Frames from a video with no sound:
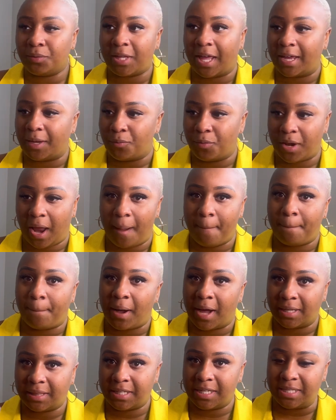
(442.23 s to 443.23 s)
Like when I
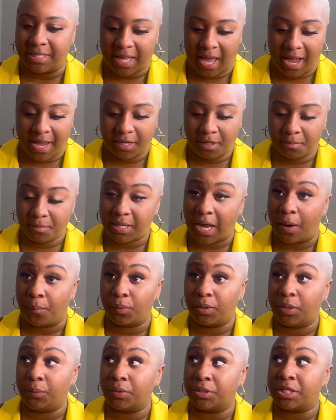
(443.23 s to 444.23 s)
bought these items, I
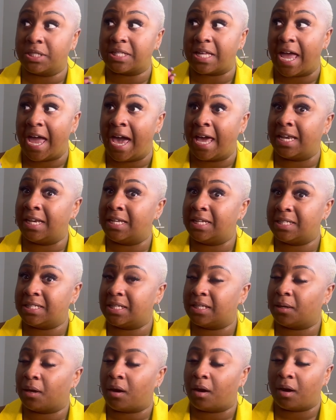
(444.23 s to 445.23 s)
really was just adding it into
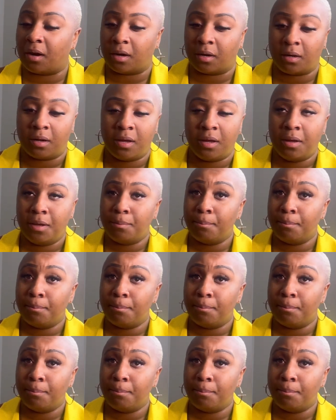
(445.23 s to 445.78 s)
the cart,